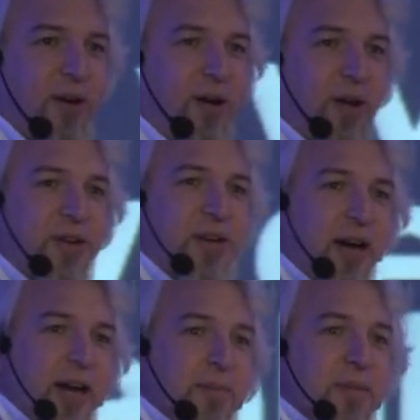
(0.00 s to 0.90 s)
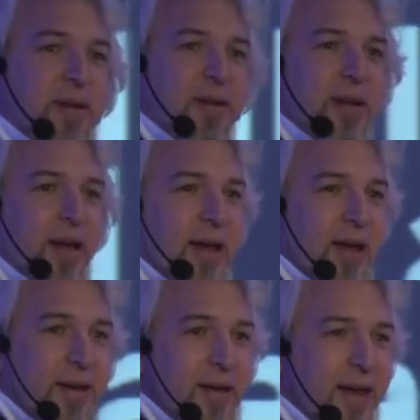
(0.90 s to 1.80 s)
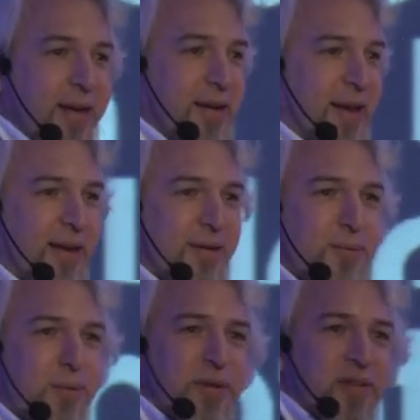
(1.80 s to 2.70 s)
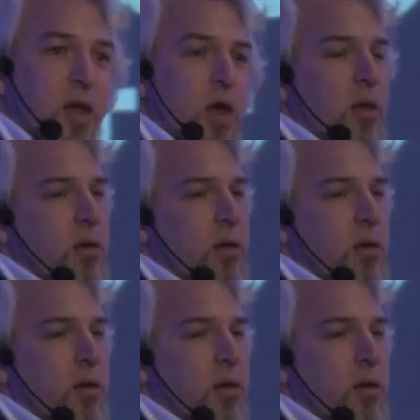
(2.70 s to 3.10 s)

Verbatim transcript: all the time, and and and we're saying